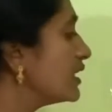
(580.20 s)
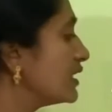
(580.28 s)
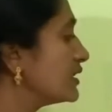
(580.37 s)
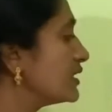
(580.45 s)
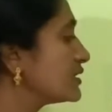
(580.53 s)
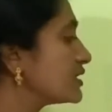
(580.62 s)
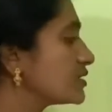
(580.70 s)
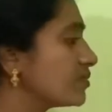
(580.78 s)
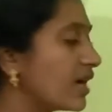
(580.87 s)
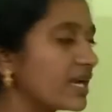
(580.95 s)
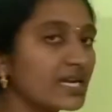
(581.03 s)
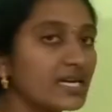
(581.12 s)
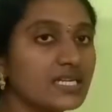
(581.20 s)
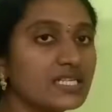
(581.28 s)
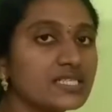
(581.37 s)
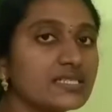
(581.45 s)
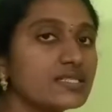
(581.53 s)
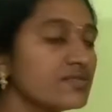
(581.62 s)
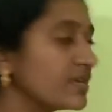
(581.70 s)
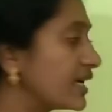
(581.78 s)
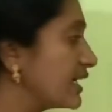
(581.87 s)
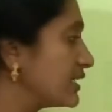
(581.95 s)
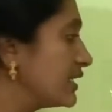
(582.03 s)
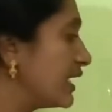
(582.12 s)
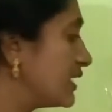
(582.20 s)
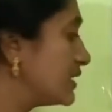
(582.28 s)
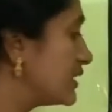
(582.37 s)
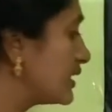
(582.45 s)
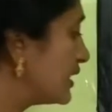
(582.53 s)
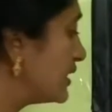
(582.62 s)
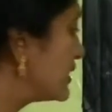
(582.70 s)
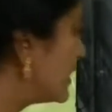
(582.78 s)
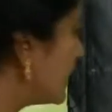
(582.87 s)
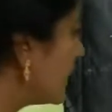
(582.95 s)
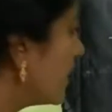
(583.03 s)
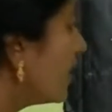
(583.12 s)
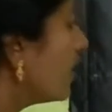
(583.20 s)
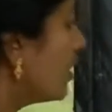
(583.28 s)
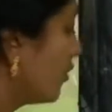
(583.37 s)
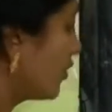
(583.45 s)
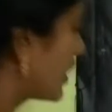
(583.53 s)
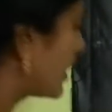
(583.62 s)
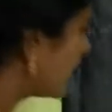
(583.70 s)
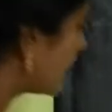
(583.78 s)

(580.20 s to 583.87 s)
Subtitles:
In these small conditions, we get the answer easily. Okay,